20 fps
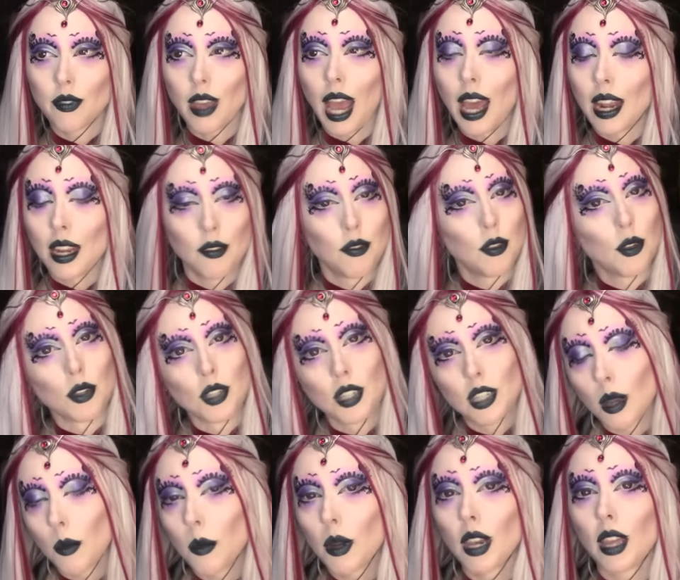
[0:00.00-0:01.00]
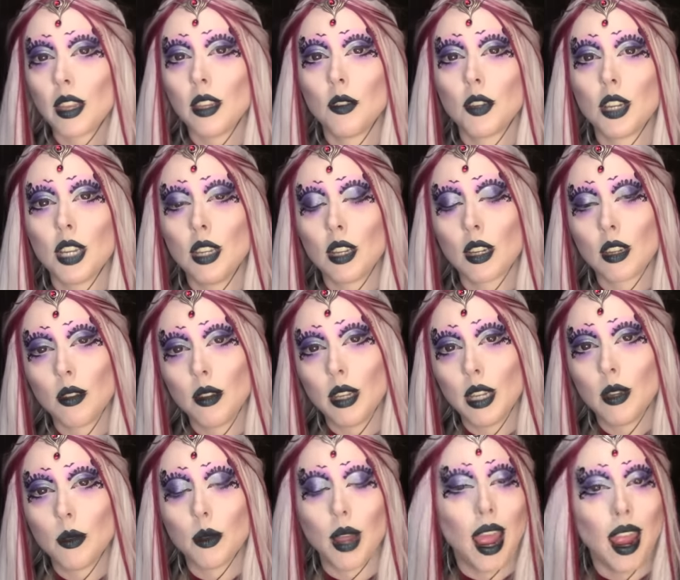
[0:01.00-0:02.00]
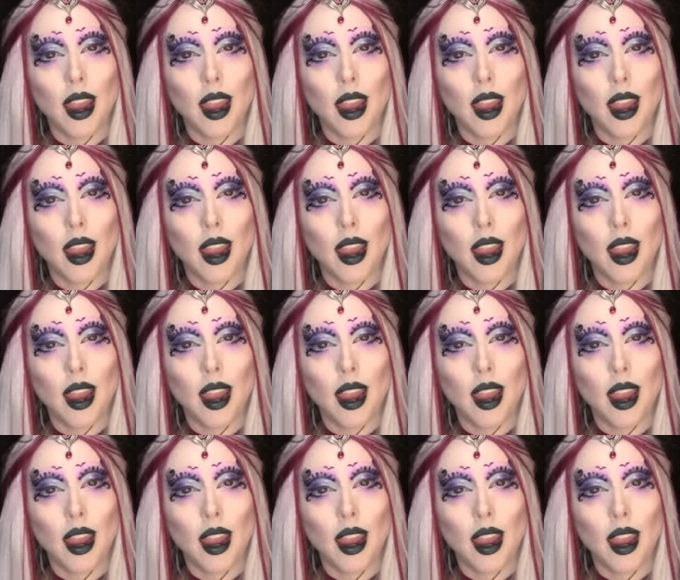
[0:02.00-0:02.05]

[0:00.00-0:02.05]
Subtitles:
And if you're someone like Eugenia Cooney, who